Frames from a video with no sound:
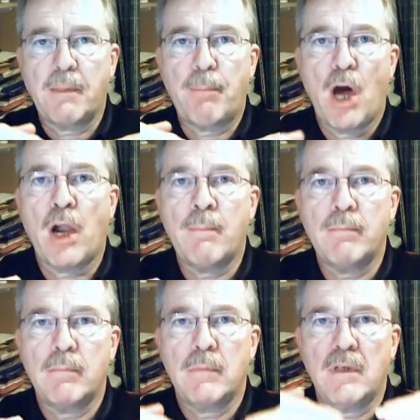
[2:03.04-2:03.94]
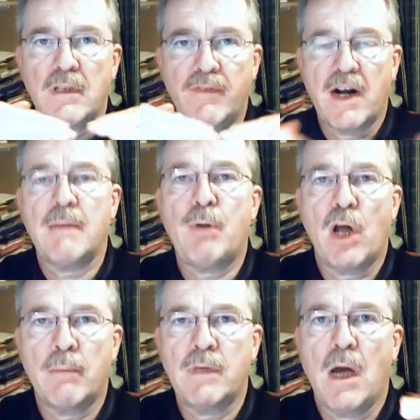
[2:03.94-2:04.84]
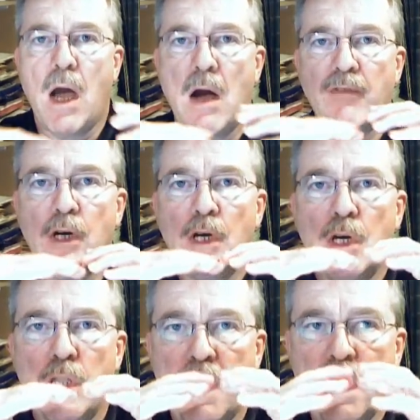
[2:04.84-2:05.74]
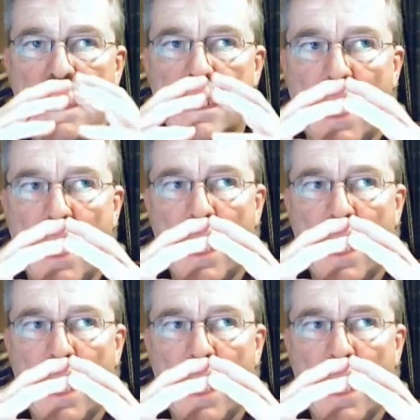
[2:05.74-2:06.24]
at the bottom, the very bottom, you have the